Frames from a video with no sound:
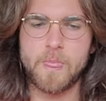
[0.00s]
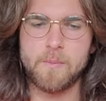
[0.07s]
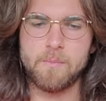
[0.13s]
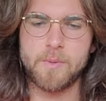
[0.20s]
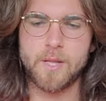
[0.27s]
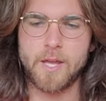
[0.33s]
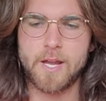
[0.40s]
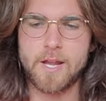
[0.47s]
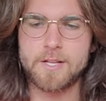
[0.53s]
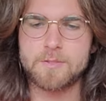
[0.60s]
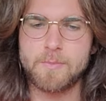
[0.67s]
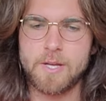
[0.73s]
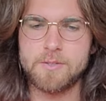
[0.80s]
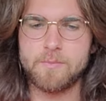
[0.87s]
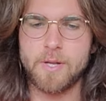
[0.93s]
But like, I guess
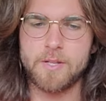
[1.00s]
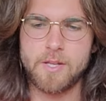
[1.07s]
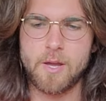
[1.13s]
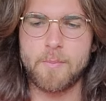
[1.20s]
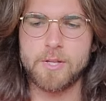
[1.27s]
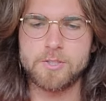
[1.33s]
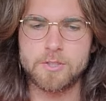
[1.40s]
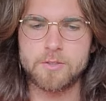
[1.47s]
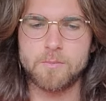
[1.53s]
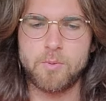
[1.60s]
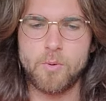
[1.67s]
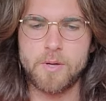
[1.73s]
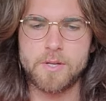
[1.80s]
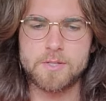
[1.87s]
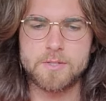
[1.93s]
my general
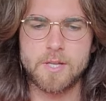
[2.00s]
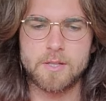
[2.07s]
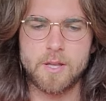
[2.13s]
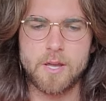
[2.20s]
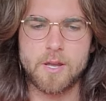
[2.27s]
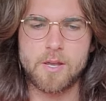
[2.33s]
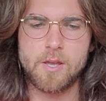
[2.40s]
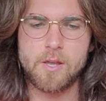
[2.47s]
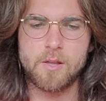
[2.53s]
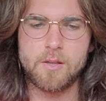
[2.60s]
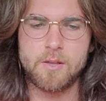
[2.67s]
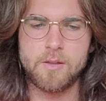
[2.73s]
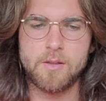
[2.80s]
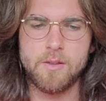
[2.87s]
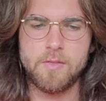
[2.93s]
point is that like,
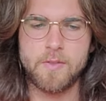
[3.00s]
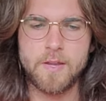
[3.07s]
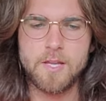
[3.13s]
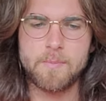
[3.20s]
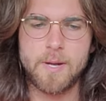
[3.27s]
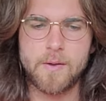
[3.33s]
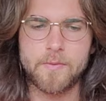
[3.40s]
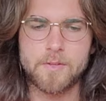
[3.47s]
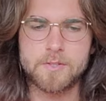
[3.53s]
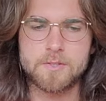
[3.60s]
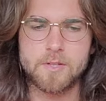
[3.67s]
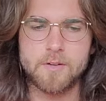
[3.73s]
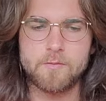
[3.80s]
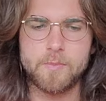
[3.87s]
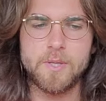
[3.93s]
think about this
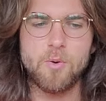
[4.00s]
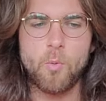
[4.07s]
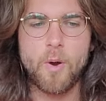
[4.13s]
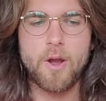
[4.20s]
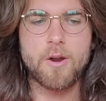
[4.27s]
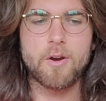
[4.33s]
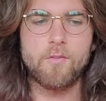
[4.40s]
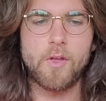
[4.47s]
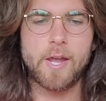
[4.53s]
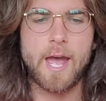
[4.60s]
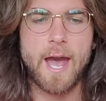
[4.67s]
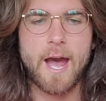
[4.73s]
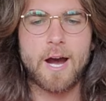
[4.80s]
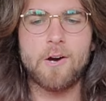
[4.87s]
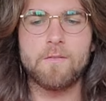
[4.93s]
stuff, be aware of like
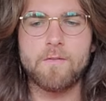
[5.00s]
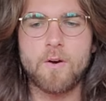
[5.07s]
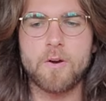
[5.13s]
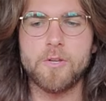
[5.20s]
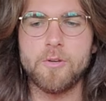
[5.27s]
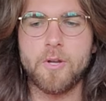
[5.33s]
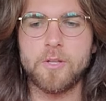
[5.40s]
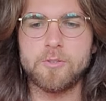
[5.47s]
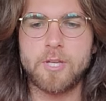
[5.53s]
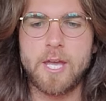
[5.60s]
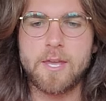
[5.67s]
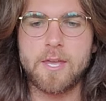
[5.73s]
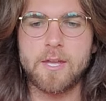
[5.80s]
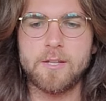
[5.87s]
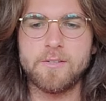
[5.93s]
how far you can
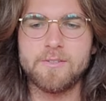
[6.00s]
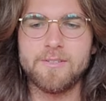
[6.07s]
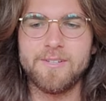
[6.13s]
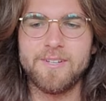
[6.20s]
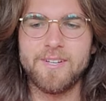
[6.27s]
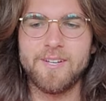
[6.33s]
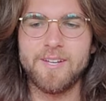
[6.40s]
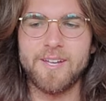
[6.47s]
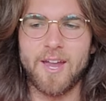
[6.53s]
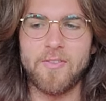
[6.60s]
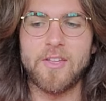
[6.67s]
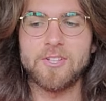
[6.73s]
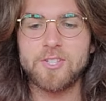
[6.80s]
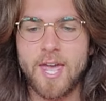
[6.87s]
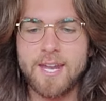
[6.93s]
take it, and
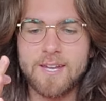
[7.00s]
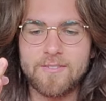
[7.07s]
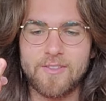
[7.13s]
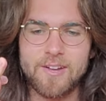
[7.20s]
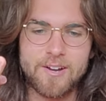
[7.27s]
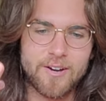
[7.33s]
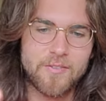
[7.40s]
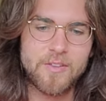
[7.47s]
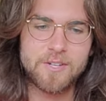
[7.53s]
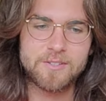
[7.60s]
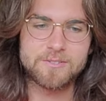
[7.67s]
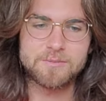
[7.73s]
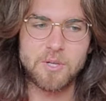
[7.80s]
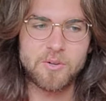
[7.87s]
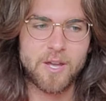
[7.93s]
then take it there, and
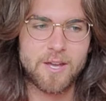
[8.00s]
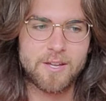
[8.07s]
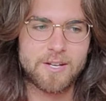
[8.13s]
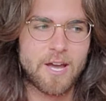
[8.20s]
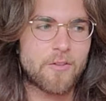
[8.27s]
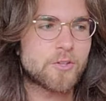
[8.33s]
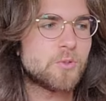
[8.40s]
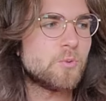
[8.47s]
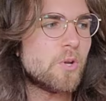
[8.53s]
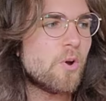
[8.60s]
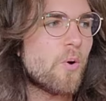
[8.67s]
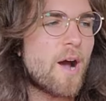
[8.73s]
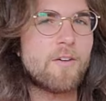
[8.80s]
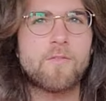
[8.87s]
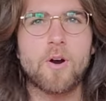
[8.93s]
then okay, now that you
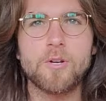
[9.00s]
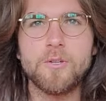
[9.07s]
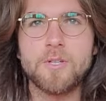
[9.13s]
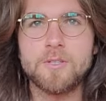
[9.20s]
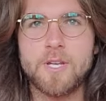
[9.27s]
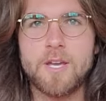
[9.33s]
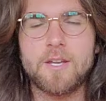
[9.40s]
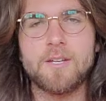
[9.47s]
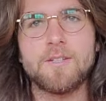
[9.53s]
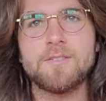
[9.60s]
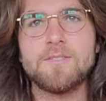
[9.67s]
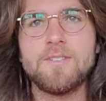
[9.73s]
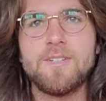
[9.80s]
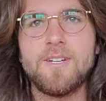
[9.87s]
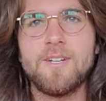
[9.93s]
know how far you can take it,
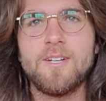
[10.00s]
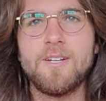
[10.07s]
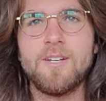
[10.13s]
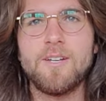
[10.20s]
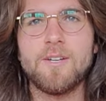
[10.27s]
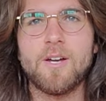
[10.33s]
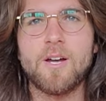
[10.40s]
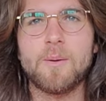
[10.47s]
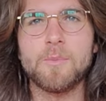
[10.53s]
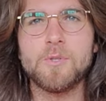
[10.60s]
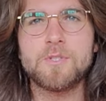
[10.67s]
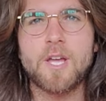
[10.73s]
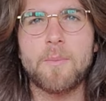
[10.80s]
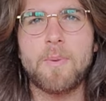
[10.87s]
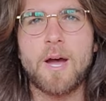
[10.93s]

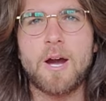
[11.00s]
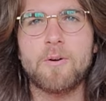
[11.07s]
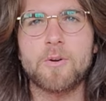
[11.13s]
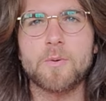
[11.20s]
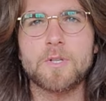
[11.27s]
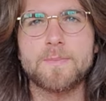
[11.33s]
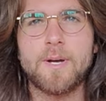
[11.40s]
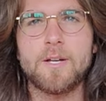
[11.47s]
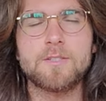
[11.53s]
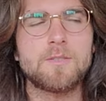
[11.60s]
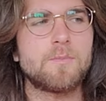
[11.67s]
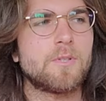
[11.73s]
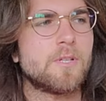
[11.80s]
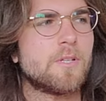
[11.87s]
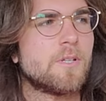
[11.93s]
use that power
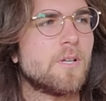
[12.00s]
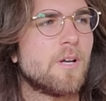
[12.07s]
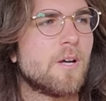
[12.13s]
responsibly.